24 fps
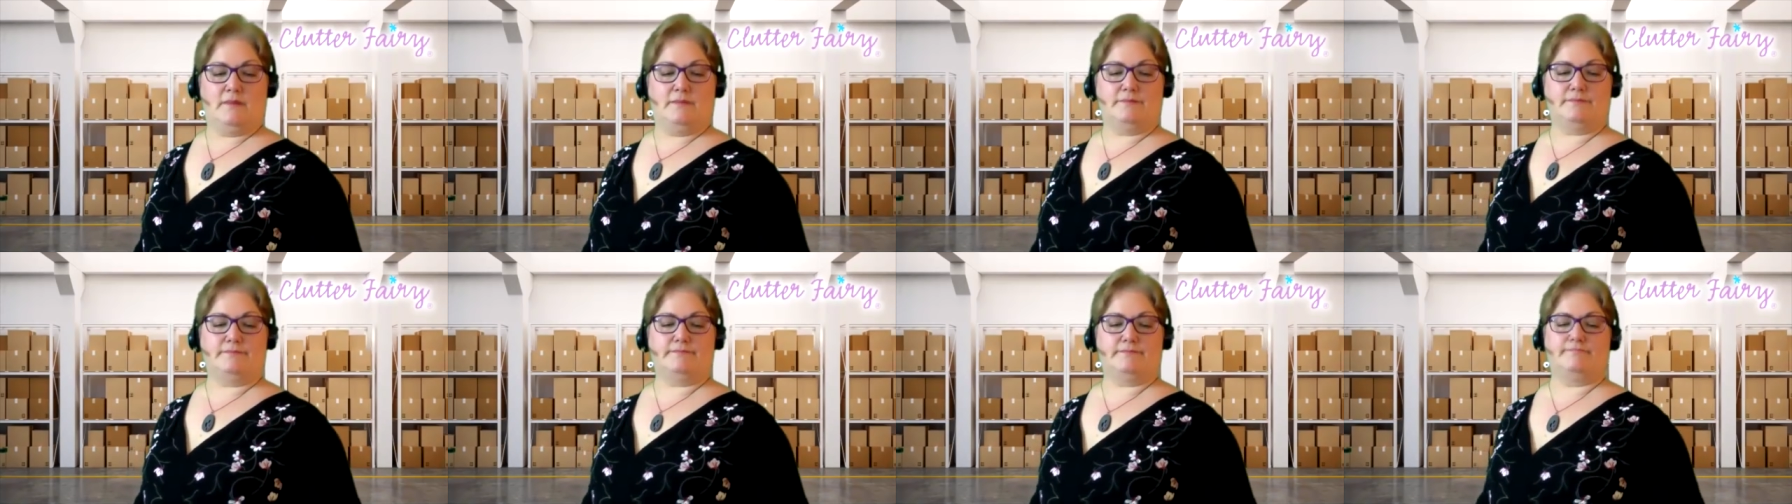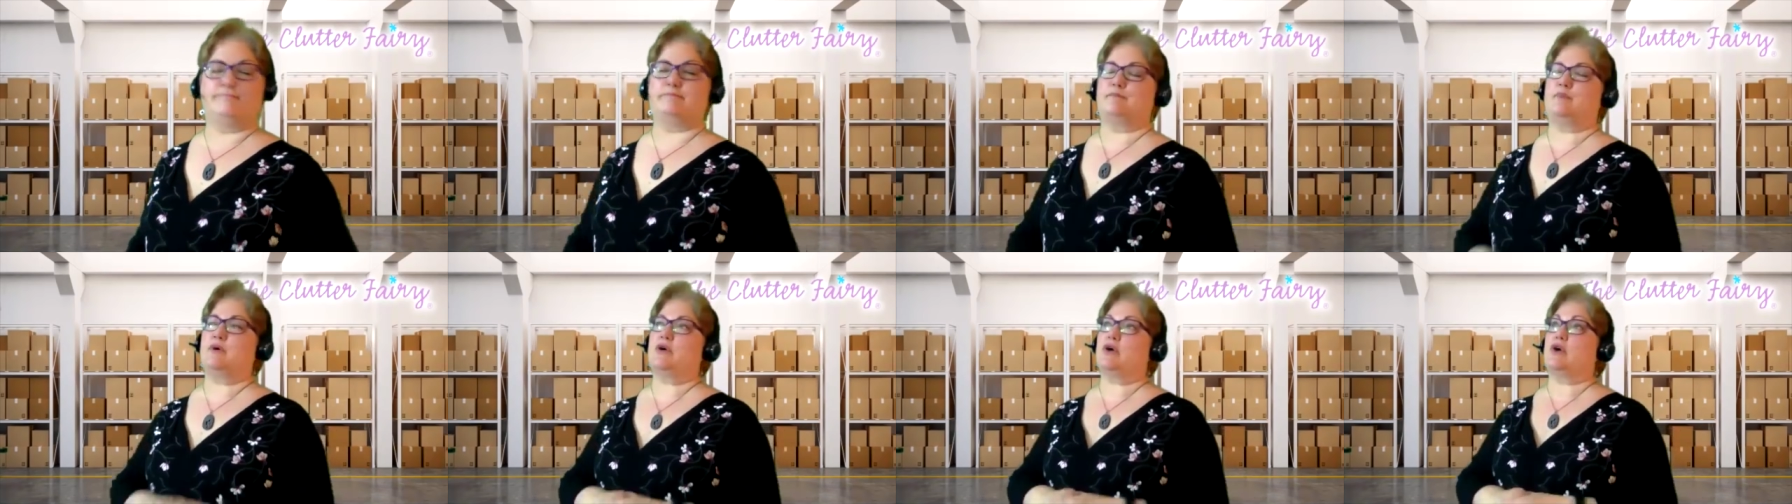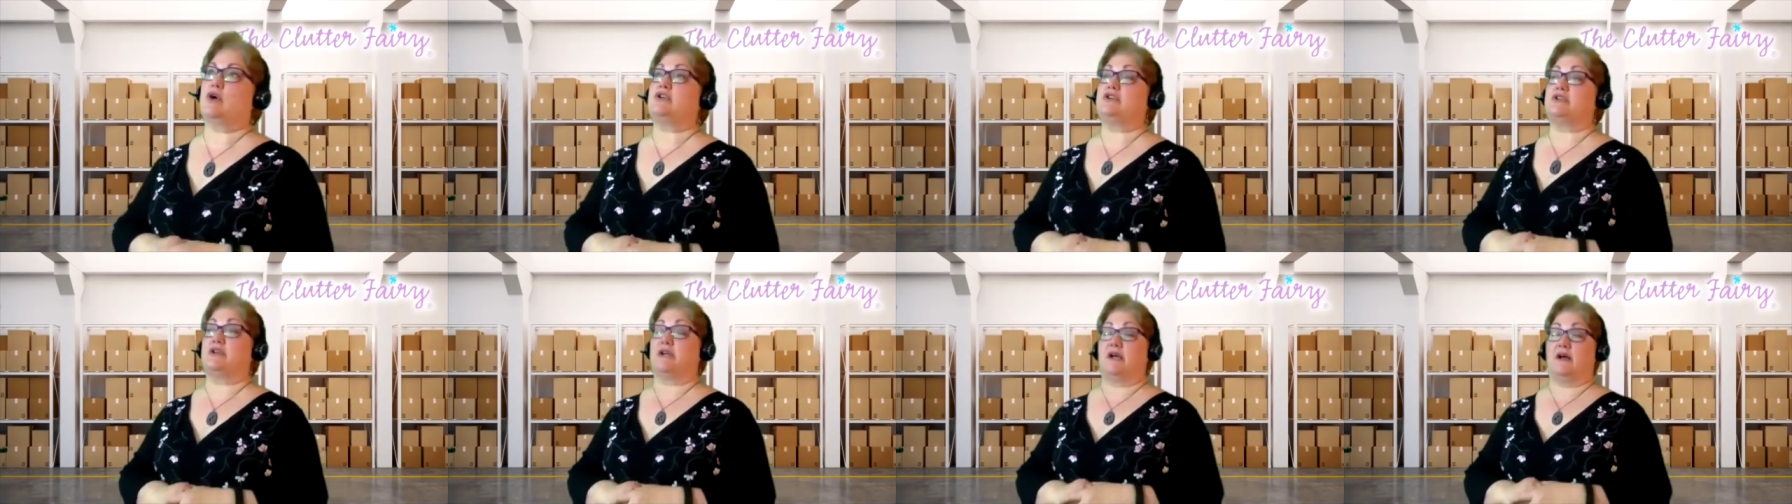
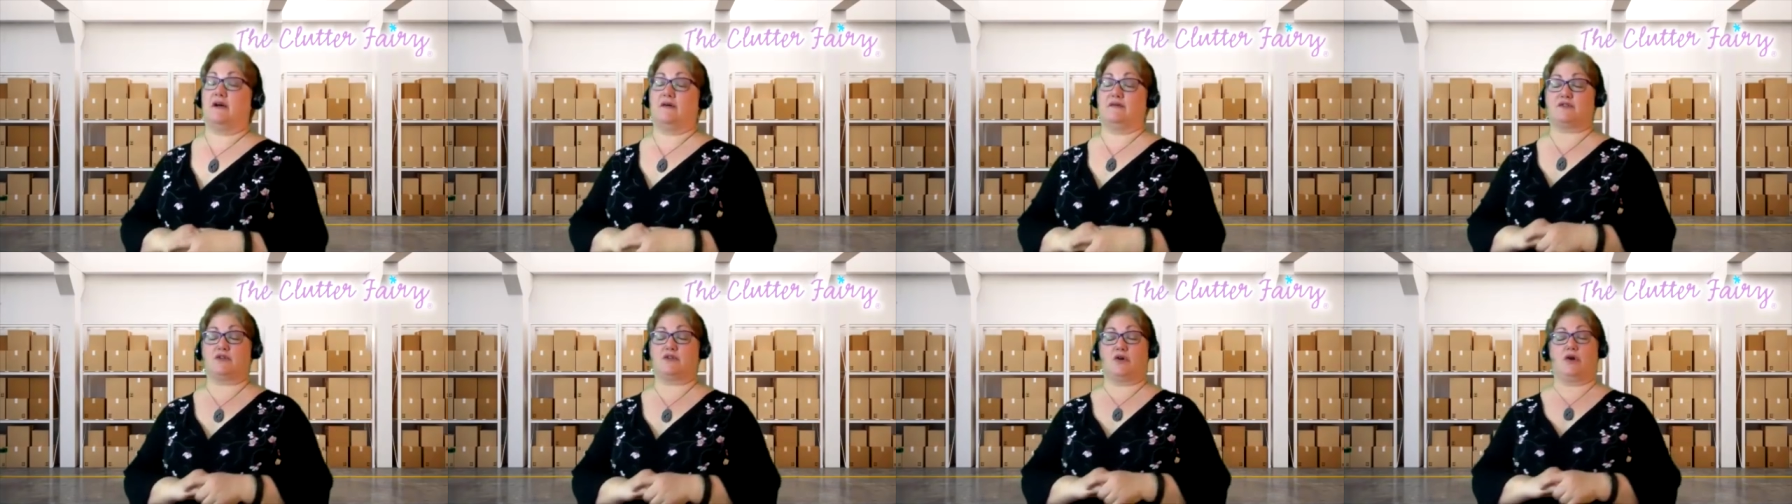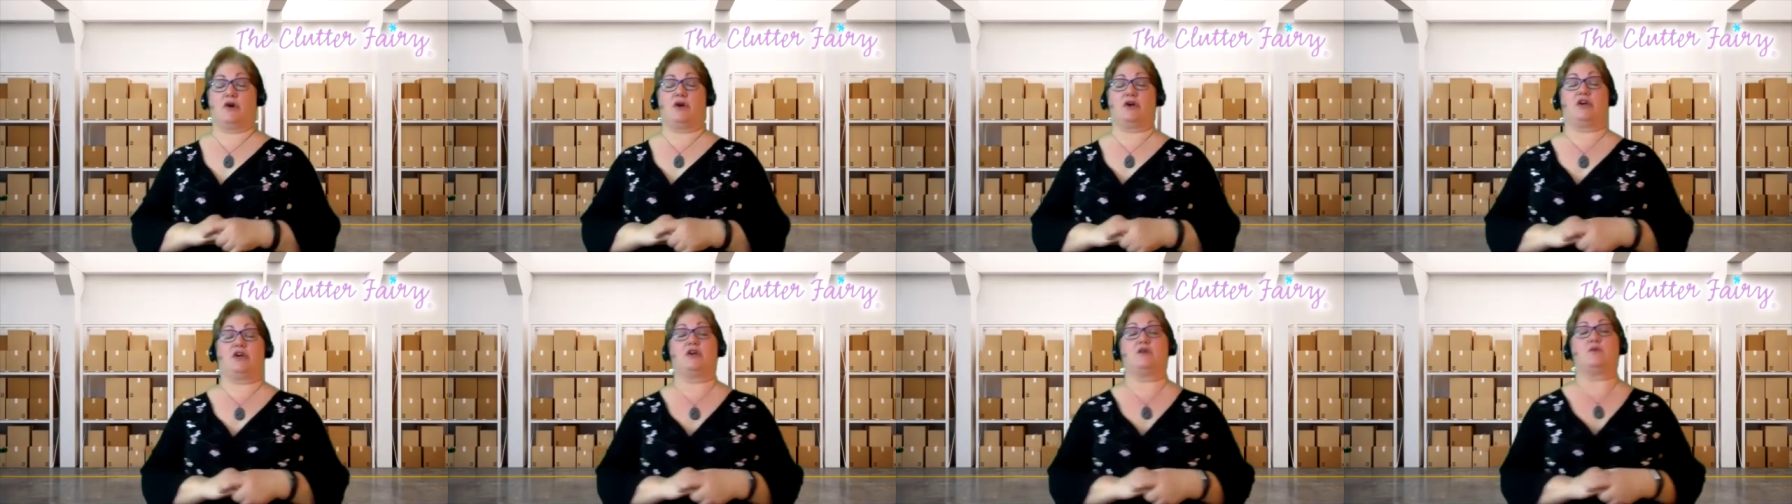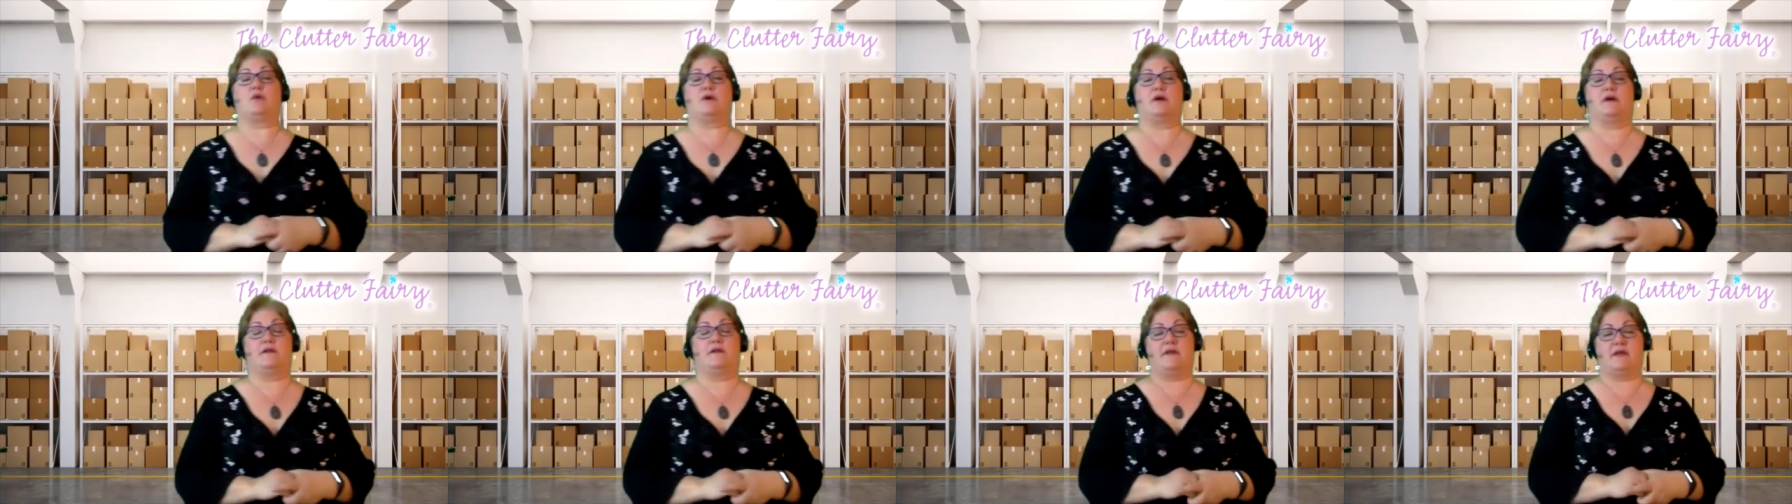Bookshelves are a good
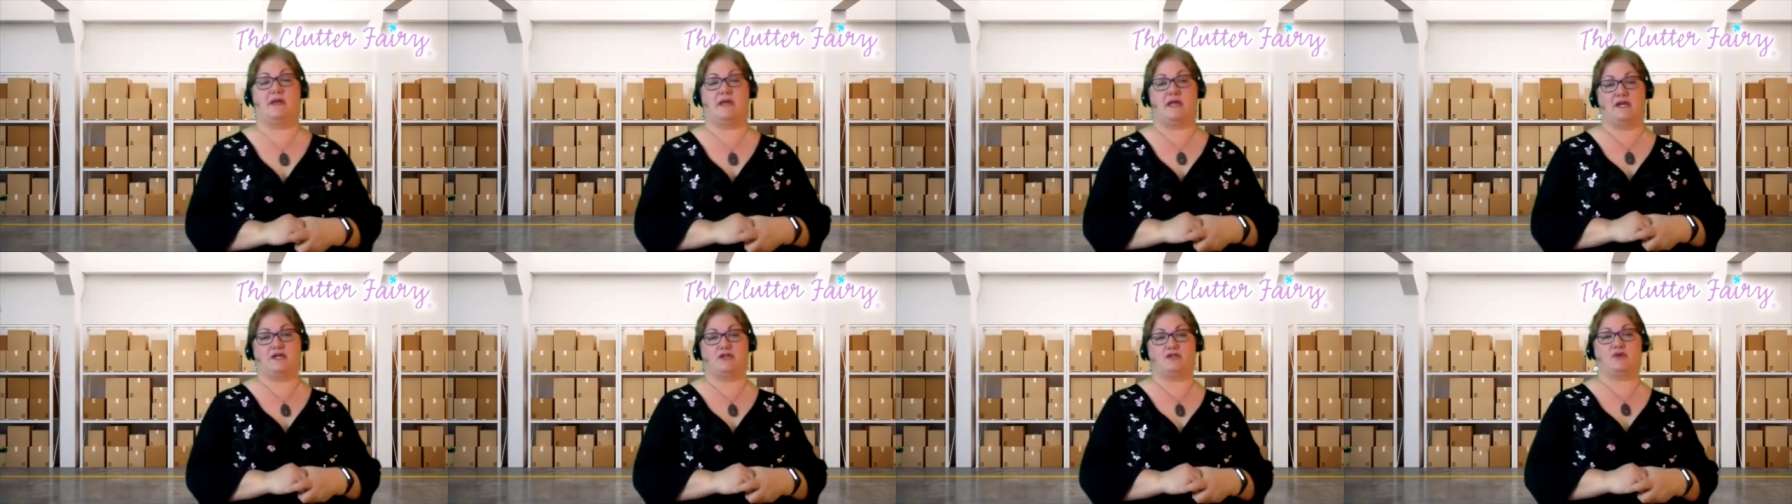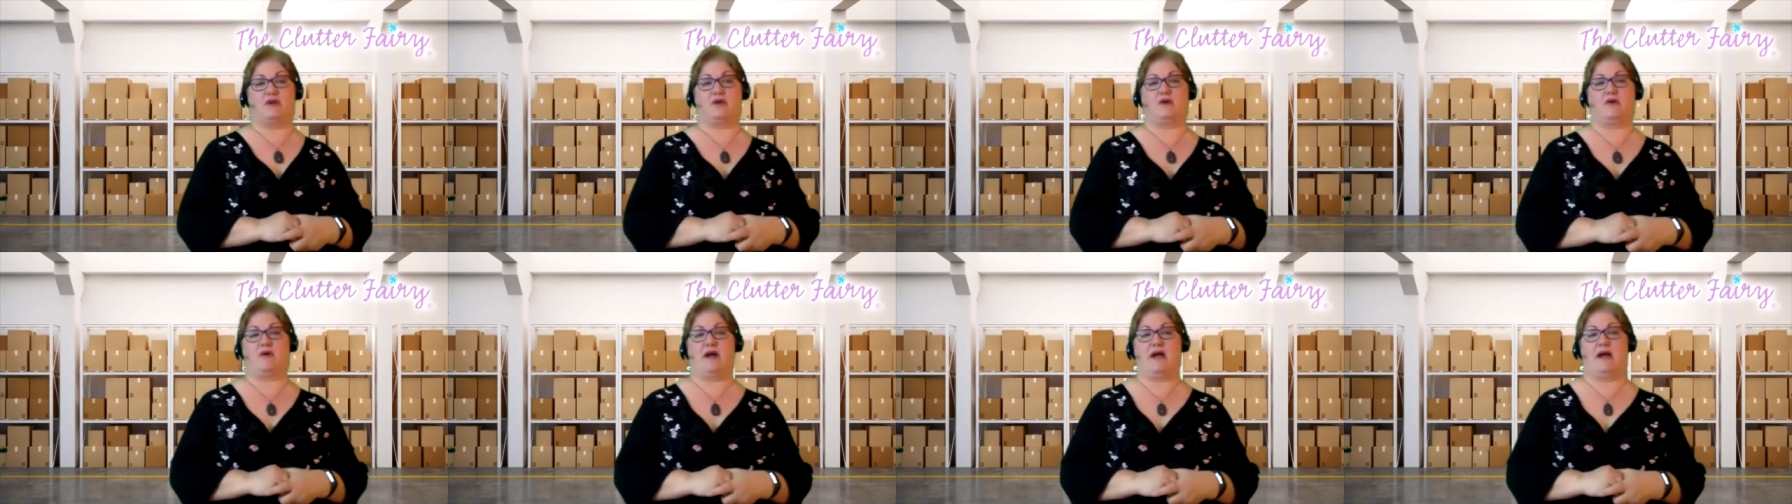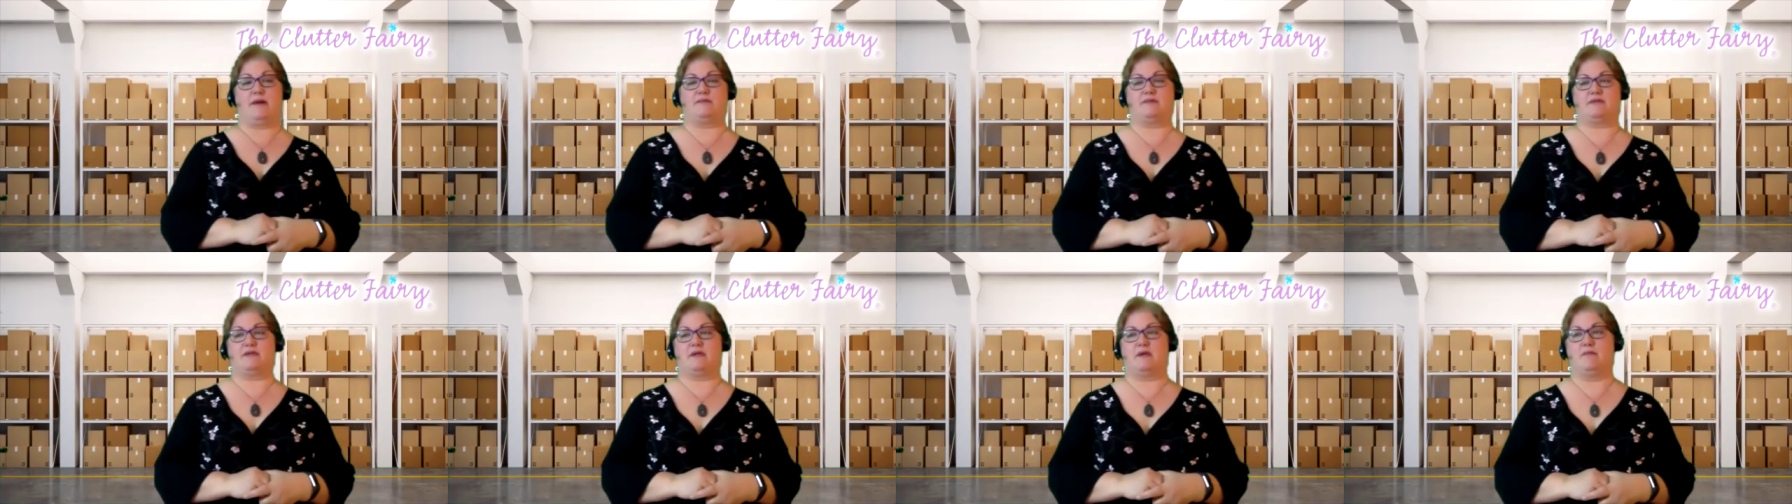one that get shrink
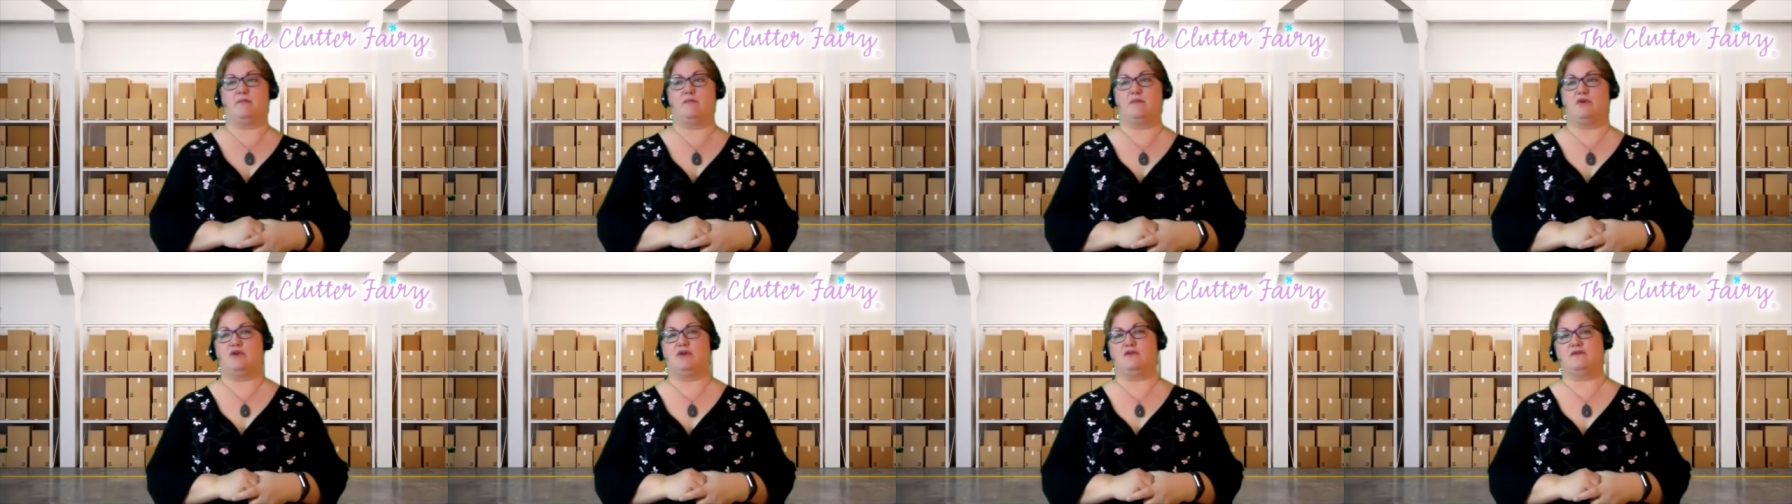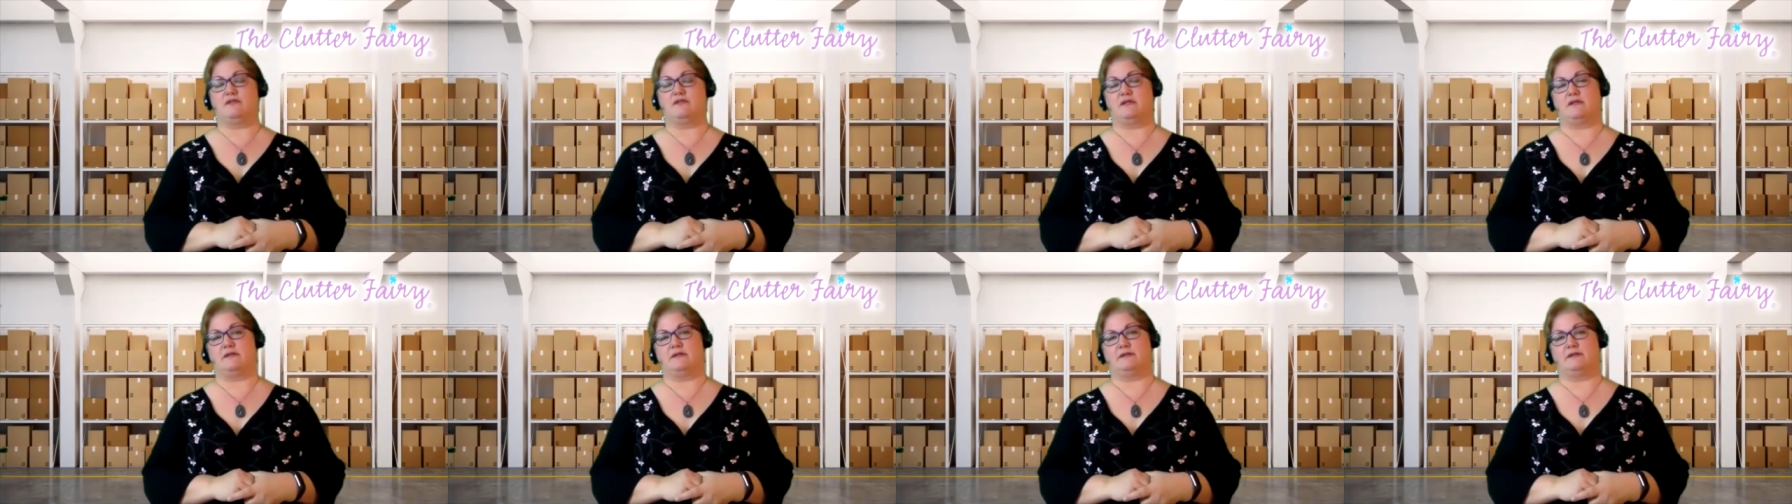wrapped and moved.